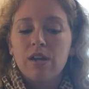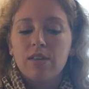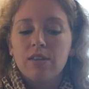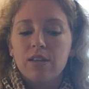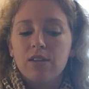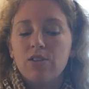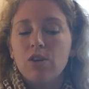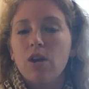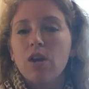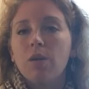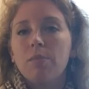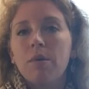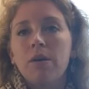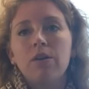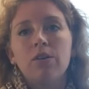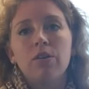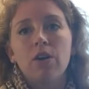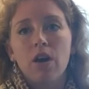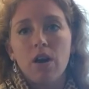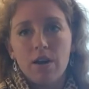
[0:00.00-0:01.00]
they talk about
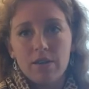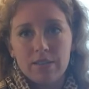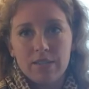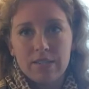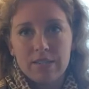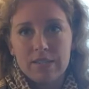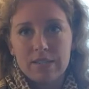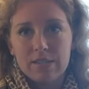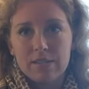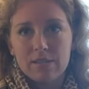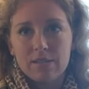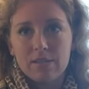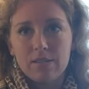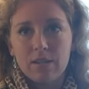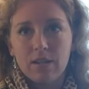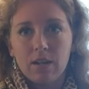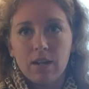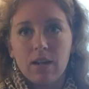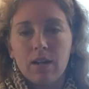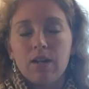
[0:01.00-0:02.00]
our
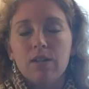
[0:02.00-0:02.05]
authenticity.